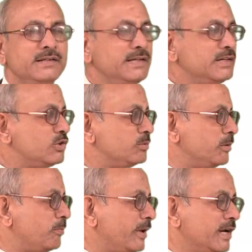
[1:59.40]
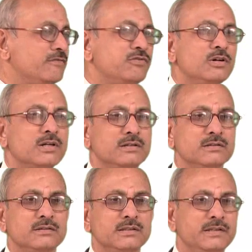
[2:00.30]
need to be paid for.
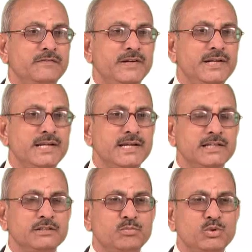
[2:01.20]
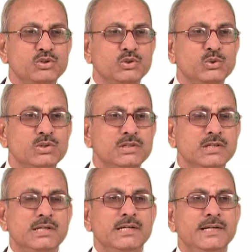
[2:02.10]
If India exports goods,
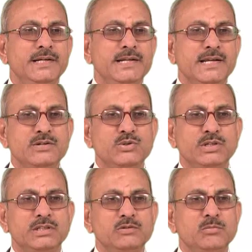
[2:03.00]
India has to receive